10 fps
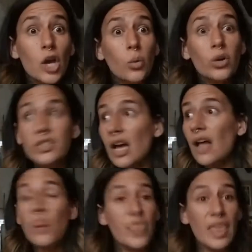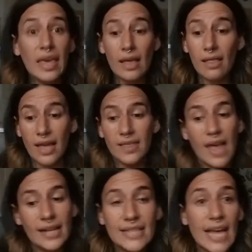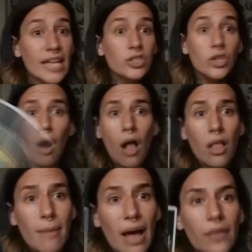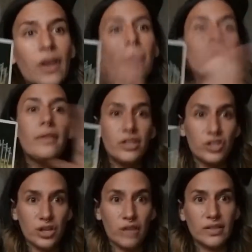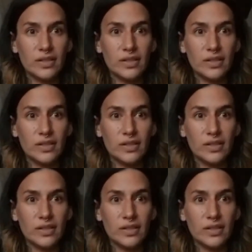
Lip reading: We're done thinking like that. Tens are all about the completion of a